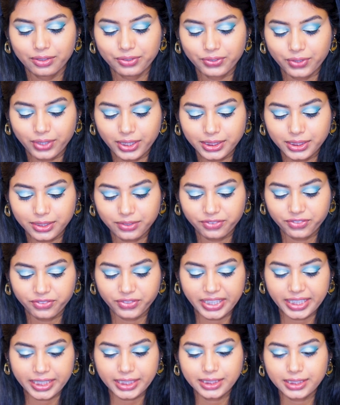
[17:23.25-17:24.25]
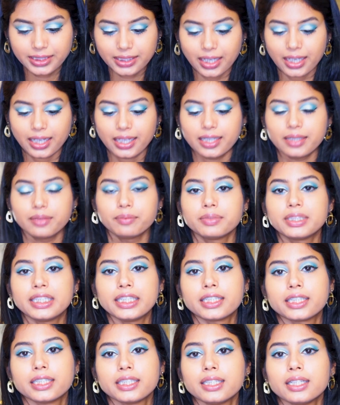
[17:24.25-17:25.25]
For the face, I'm
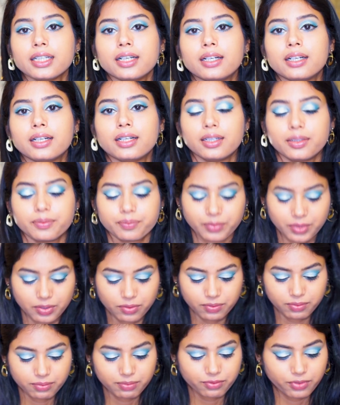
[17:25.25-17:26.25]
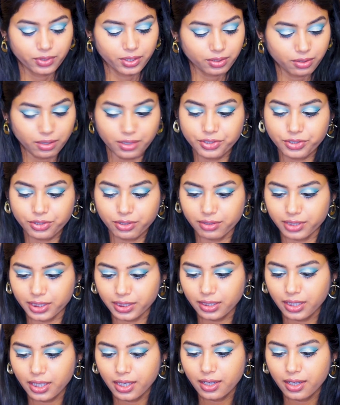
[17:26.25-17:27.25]
taking, for
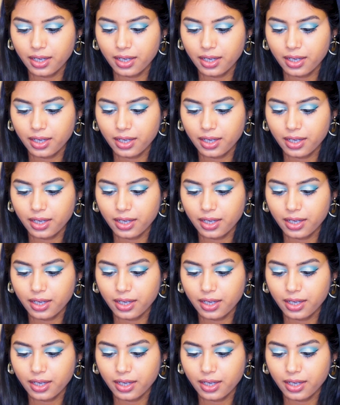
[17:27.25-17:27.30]
contouring,